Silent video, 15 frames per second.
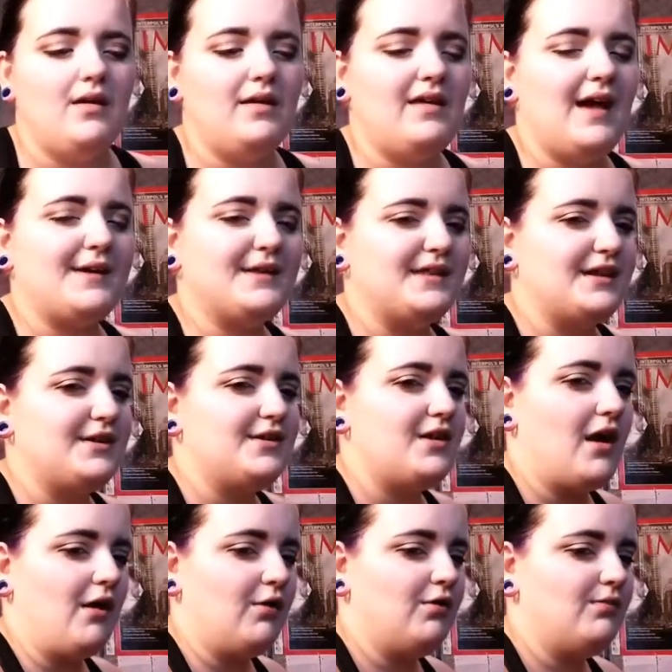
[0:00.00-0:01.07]
Yes and
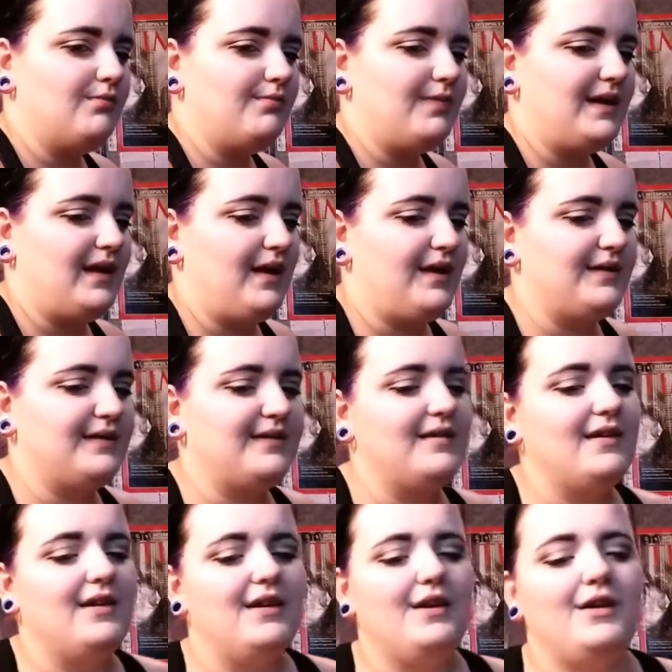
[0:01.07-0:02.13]
no, because
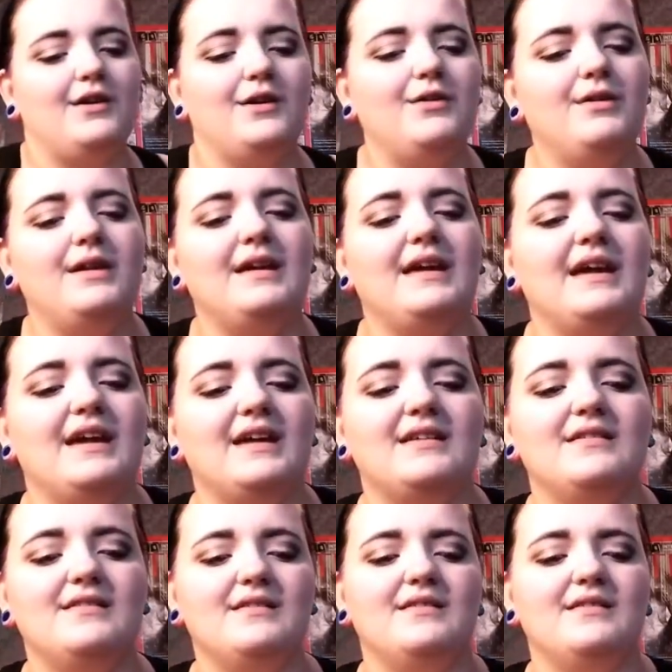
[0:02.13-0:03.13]
you can get